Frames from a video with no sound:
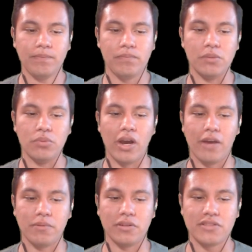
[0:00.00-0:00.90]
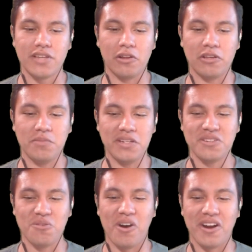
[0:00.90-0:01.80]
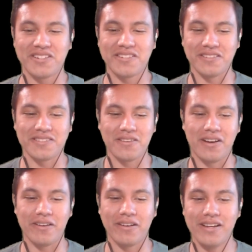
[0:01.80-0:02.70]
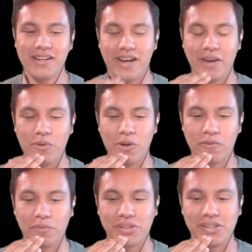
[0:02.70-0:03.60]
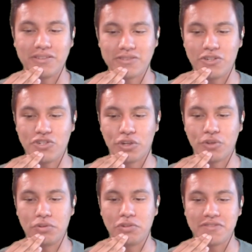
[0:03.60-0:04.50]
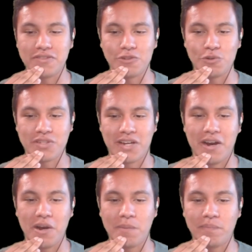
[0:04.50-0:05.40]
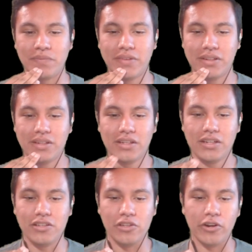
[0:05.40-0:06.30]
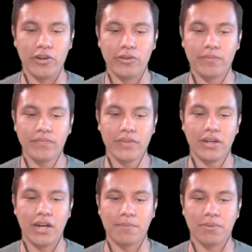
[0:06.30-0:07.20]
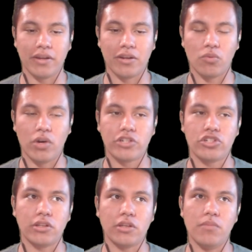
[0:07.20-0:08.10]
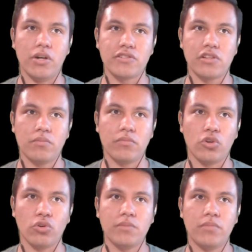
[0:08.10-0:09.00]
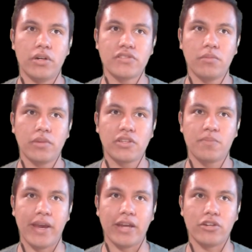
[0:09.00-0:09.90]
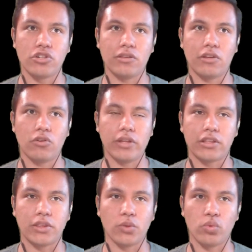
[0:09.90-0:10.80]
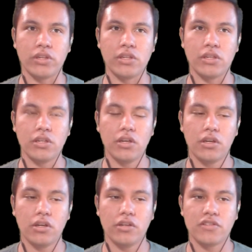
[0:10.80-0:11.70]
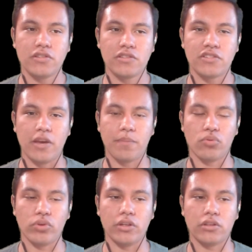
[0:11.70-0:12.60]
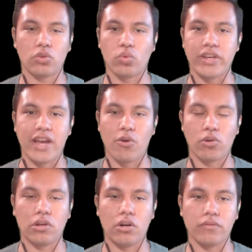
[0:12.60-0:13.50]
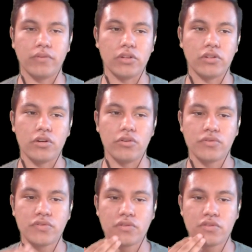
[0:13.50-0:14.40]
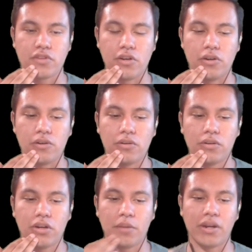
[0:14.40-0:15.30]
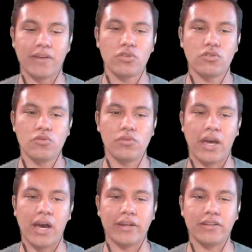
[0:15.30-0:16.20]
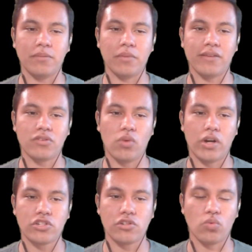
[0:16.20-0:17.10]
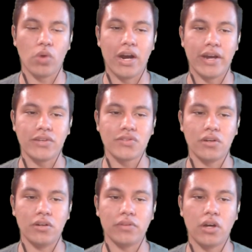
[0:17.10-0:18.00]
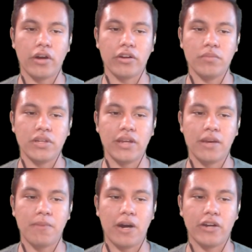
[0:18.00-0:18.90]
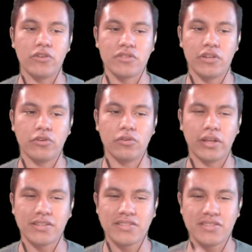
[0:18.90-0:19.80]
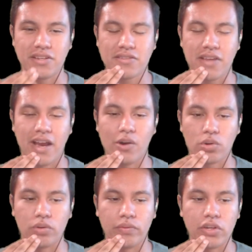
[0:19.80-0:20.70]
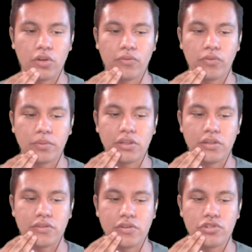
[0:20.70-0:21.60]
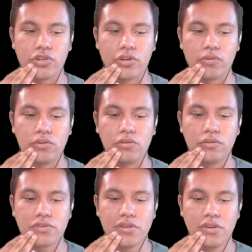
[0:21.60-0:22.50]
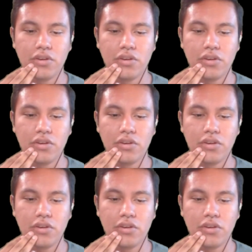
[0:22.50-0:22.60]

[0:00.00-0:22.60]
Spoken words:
people have been telling me to watch this, so I will from Kings and Generals in due time. You know, I plan on watching the early Muslim expansion. There were like 3 separate 3-hour-long videos, so I'm gonna have to do that, and then I'm gonna have to watch the rise of the Ottoman Empires, another like 6-hour video from Kings and Generals.